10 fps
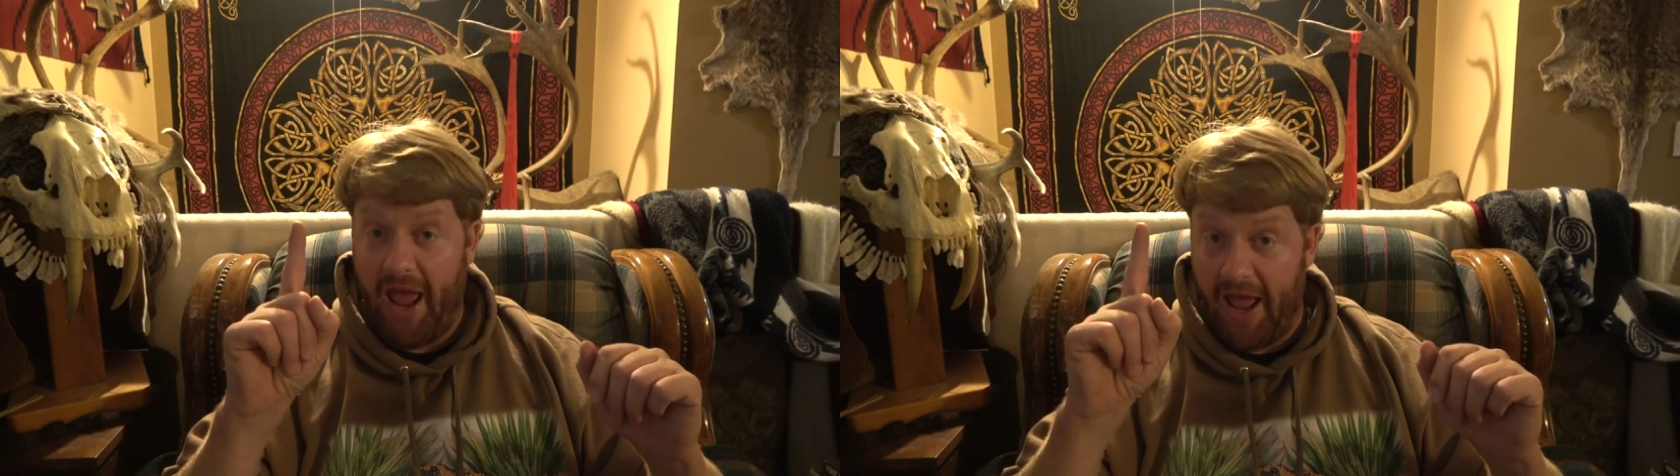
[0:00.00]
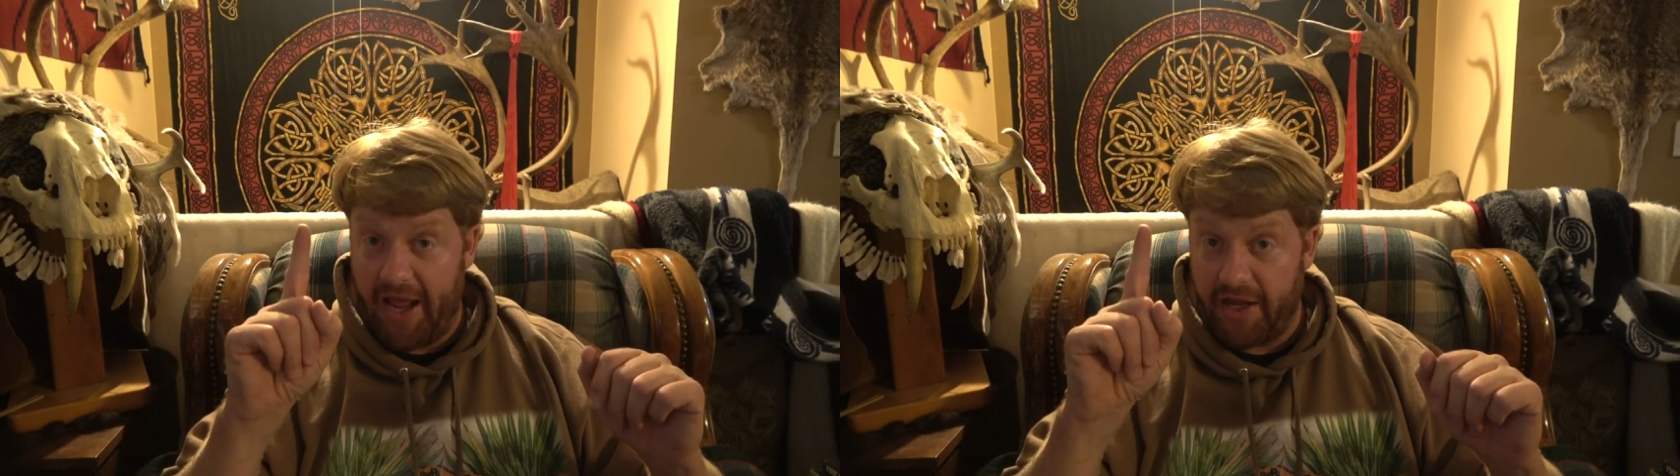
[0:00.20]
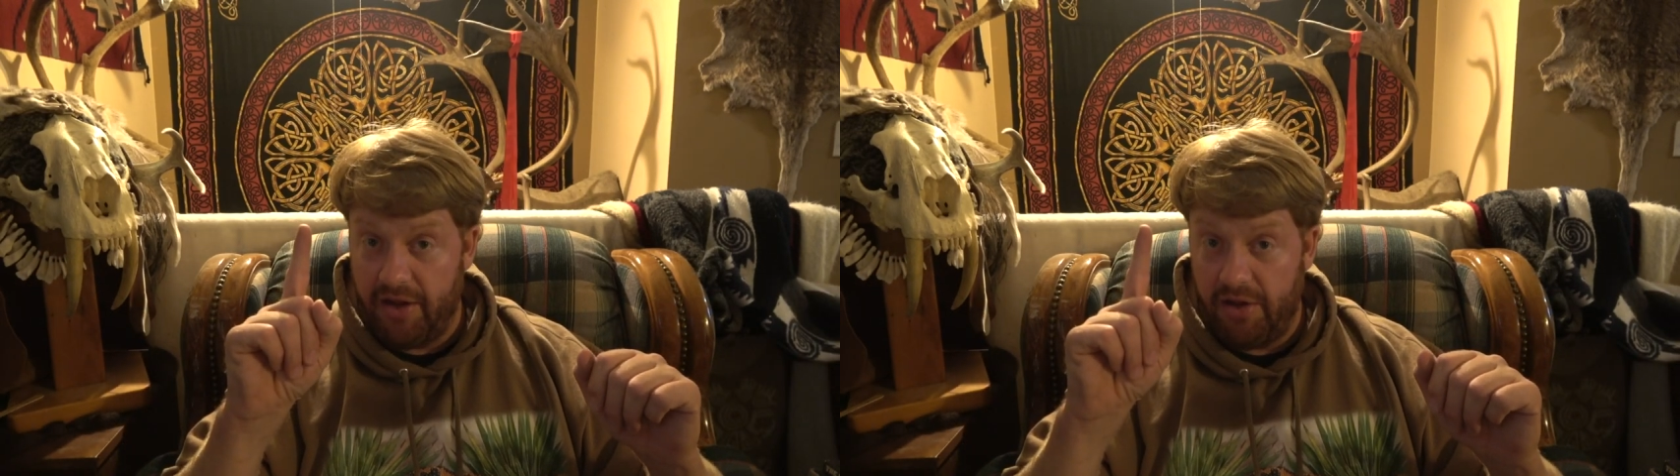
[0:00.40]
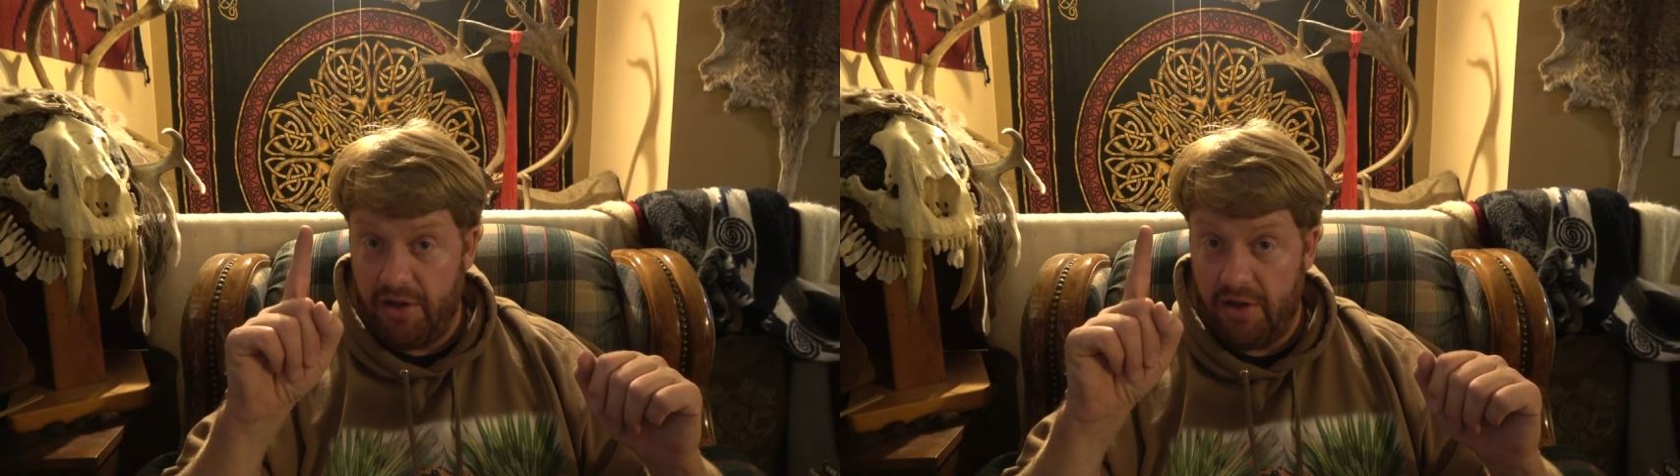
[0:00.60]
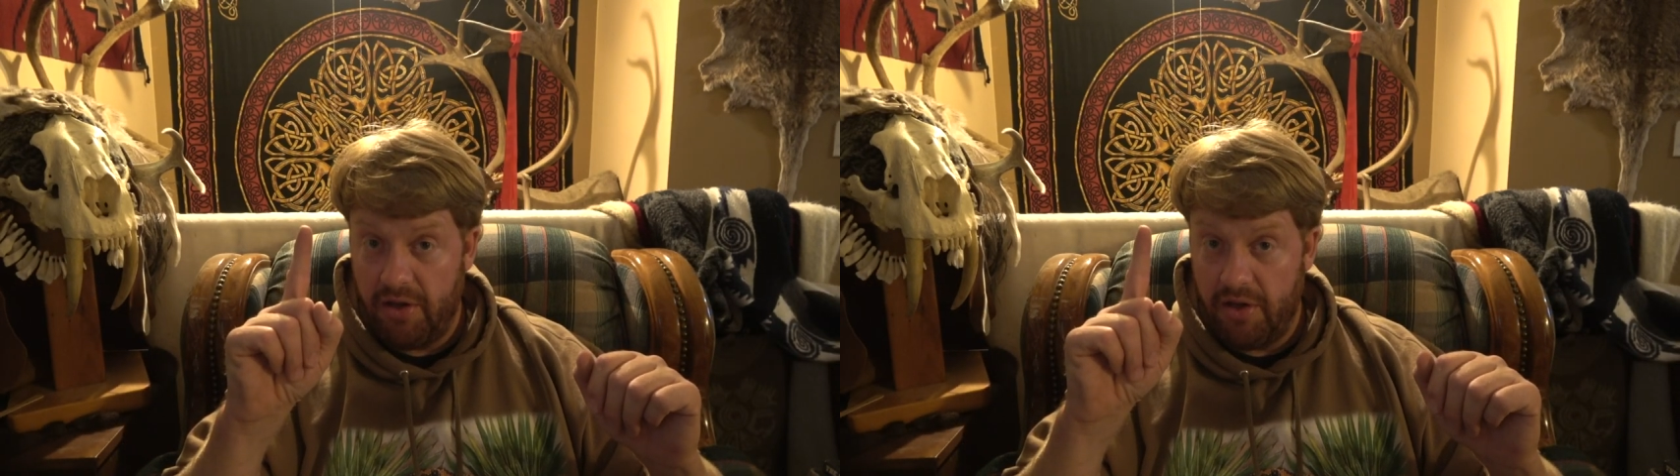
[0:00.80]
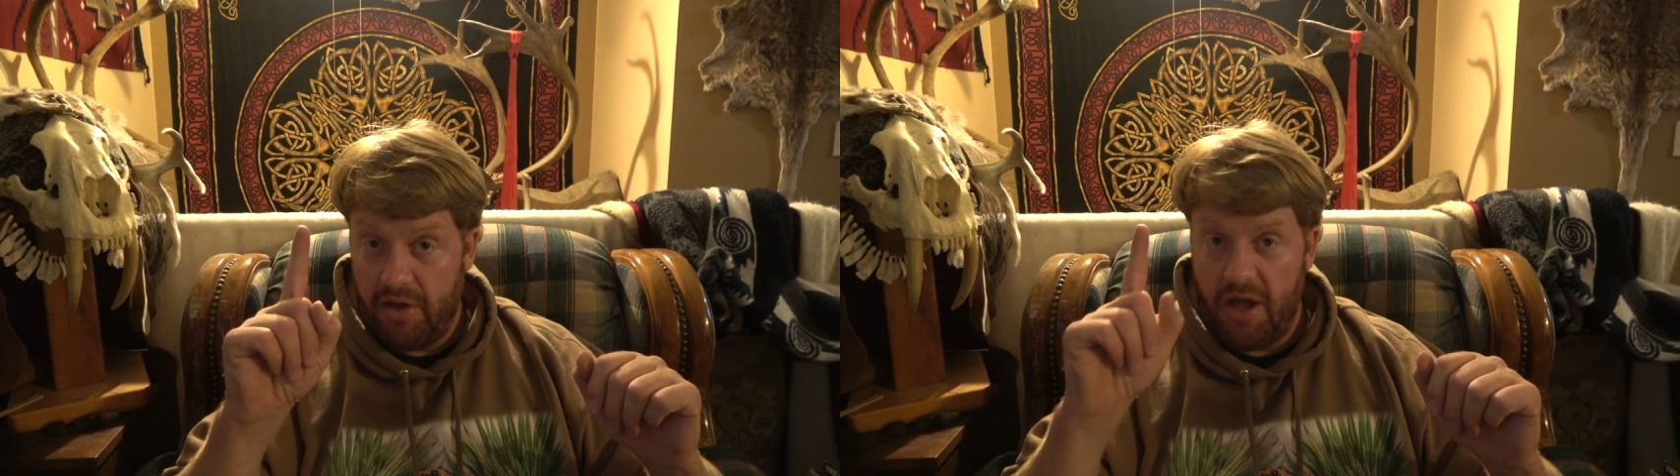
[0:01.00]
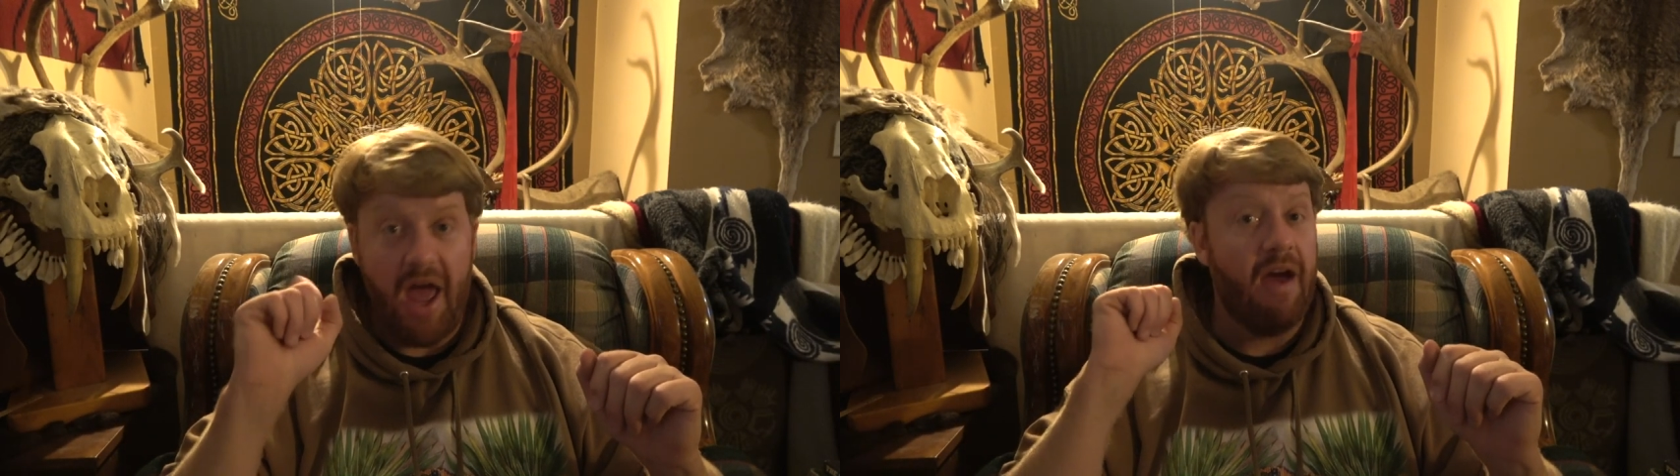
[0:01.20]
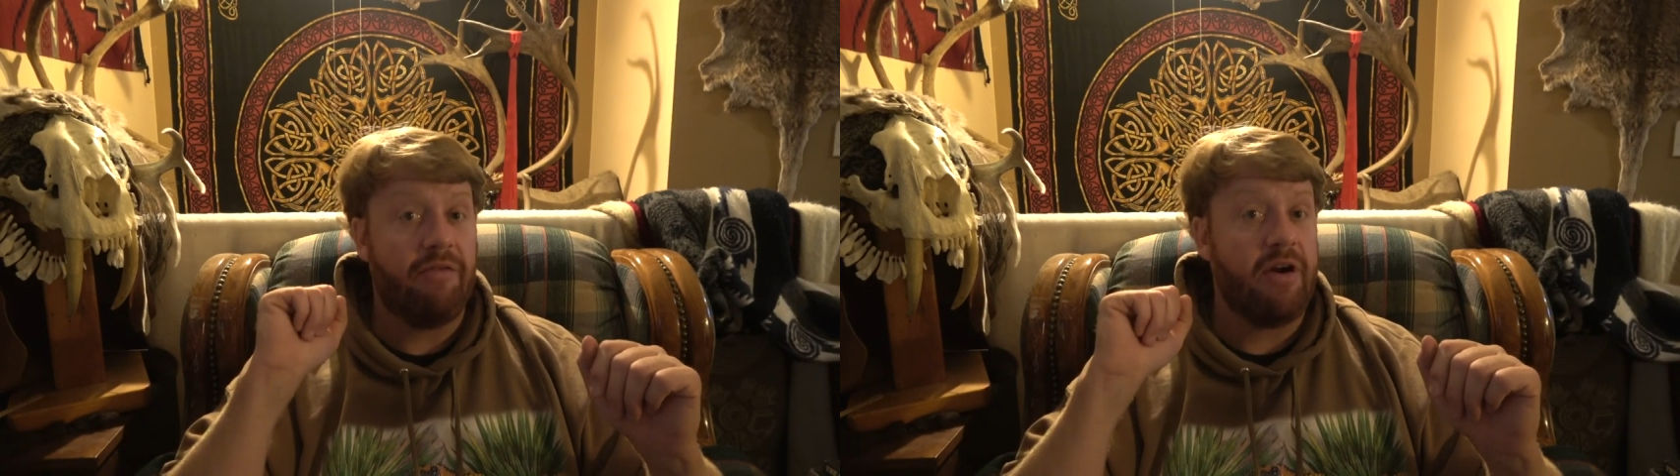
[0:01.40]
egg
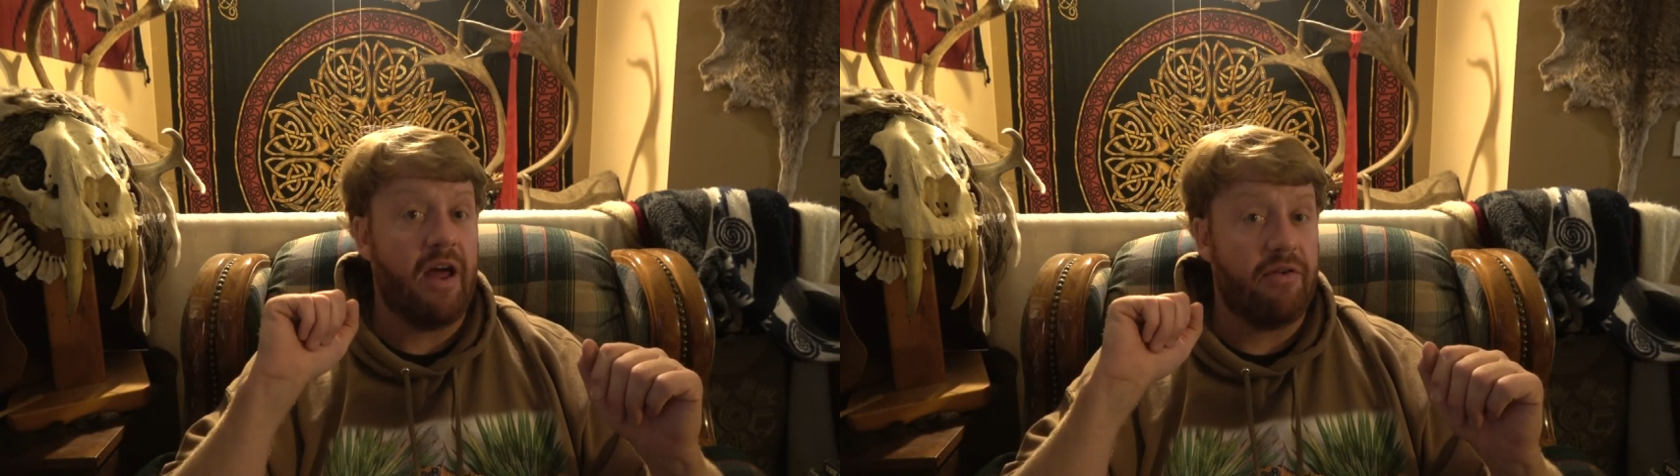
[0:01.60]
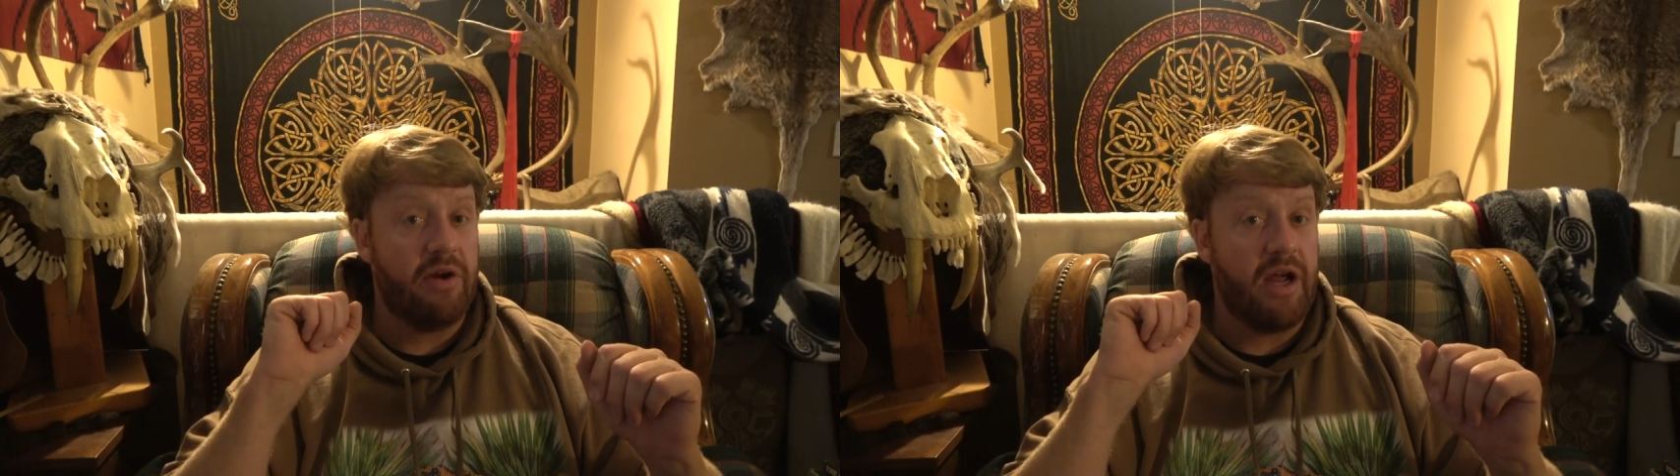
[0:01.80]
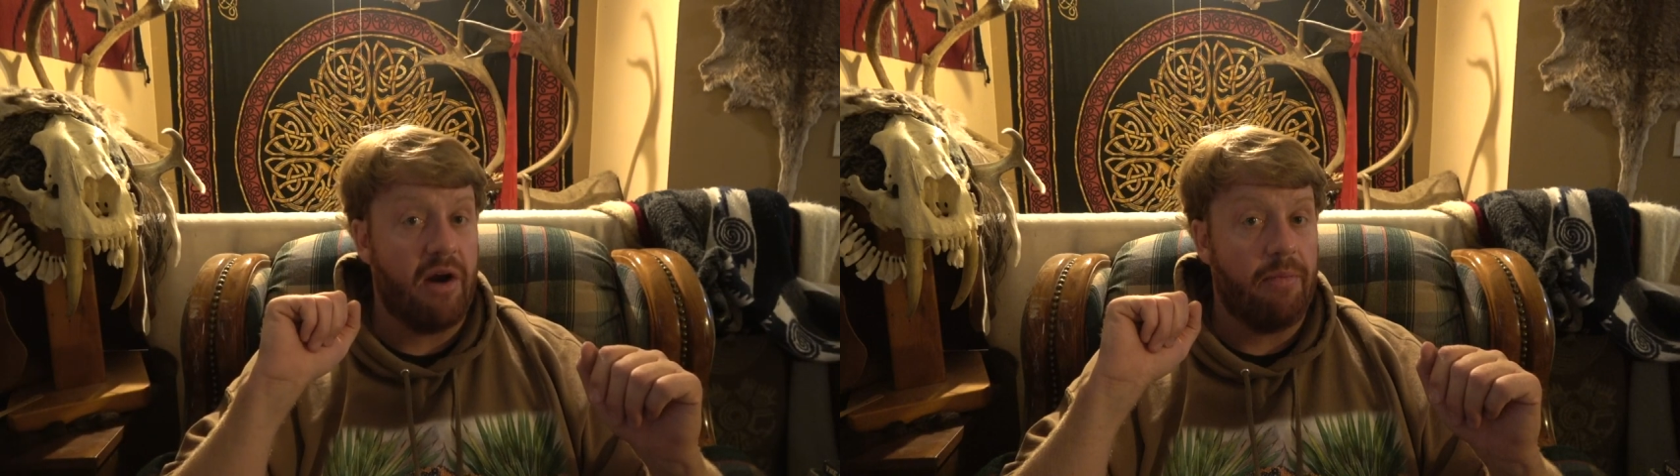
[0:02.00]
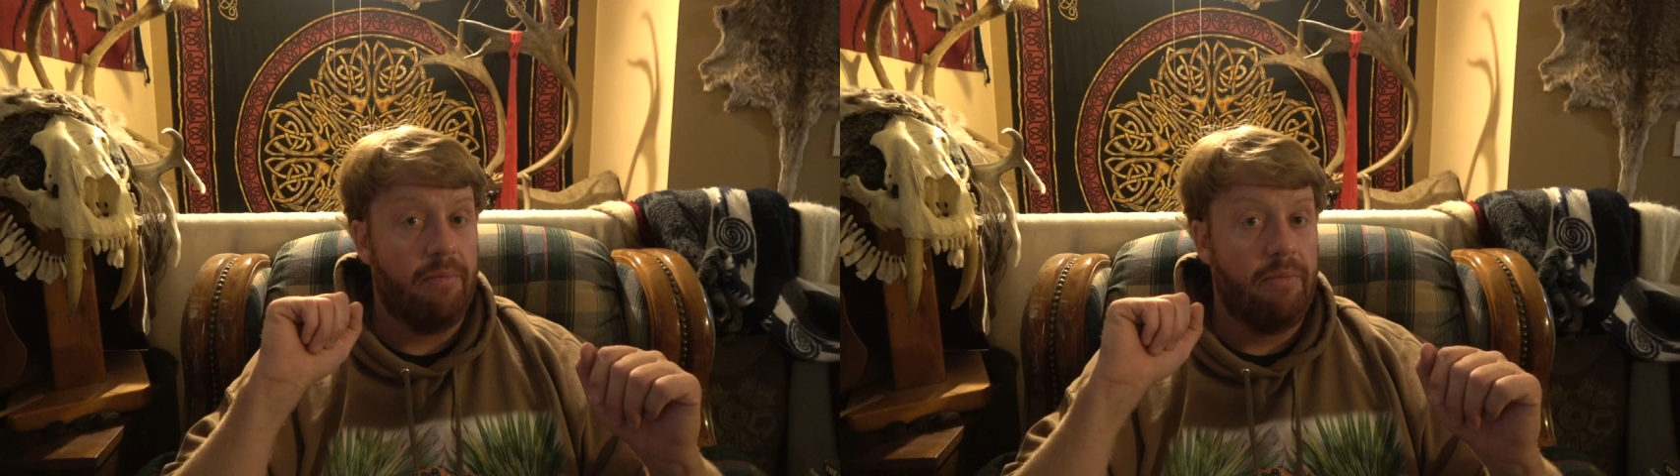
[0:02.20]
every other year.